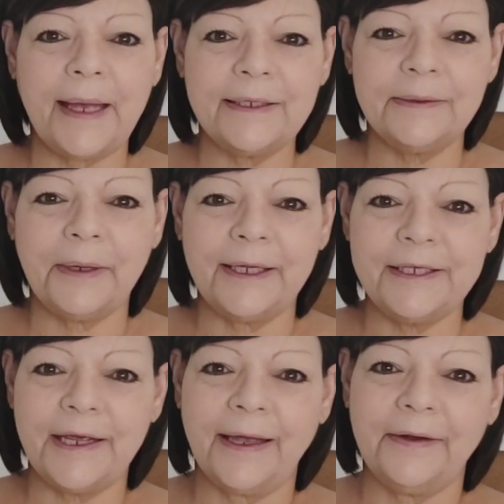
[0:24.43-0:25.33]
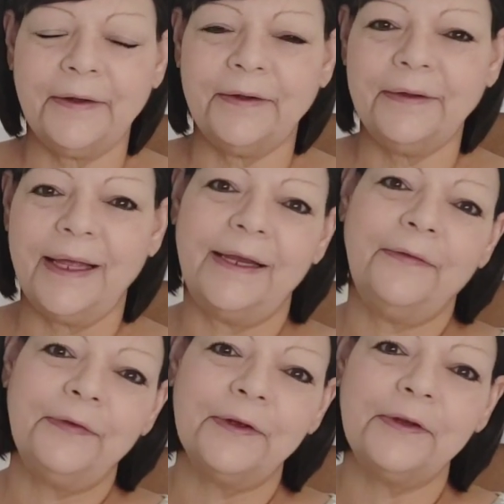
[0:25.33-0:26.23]
to my channel. And
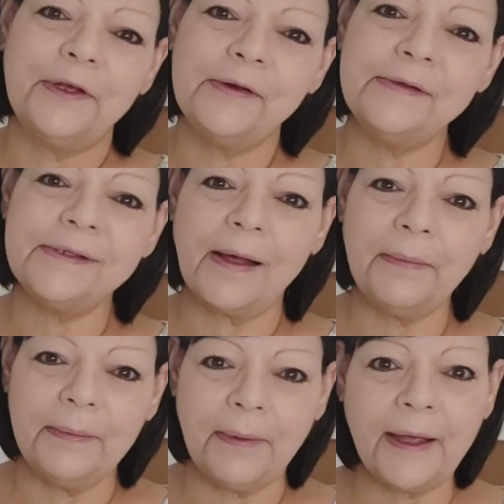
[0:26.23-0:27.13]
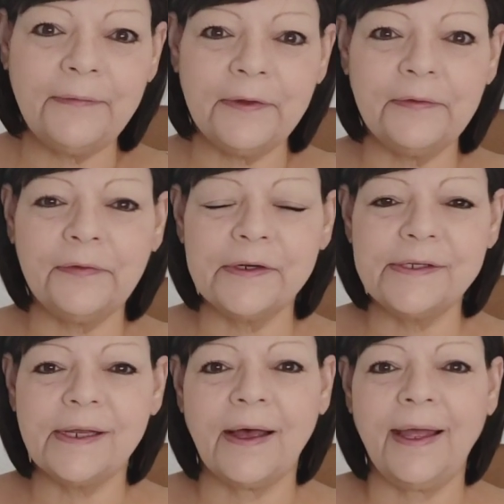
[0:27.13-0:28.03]
if you're new, stopping by for the
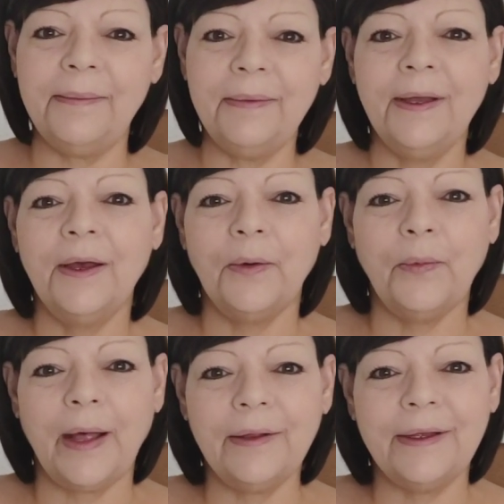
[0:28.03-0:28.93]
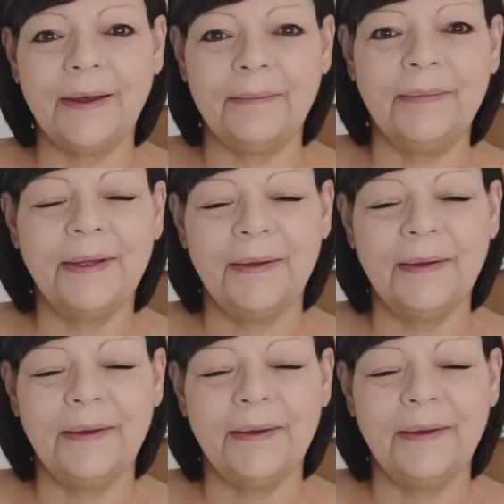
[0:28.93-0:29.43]
first time, welcome.